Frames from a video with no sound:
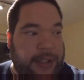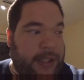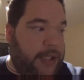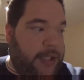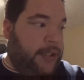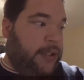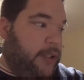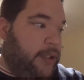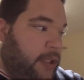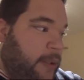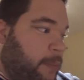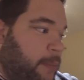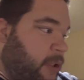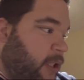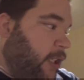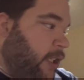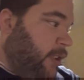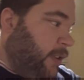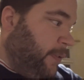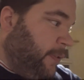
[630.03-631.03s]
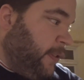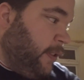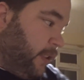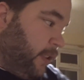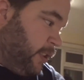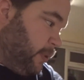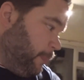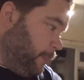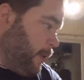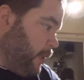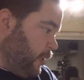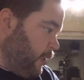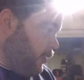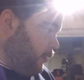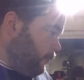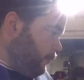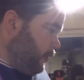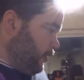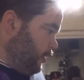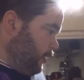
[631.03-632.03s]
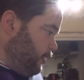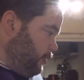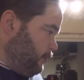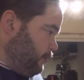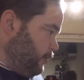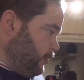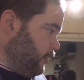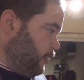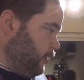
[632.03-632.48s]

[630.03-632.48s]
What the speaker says: the last subject for this part of the video.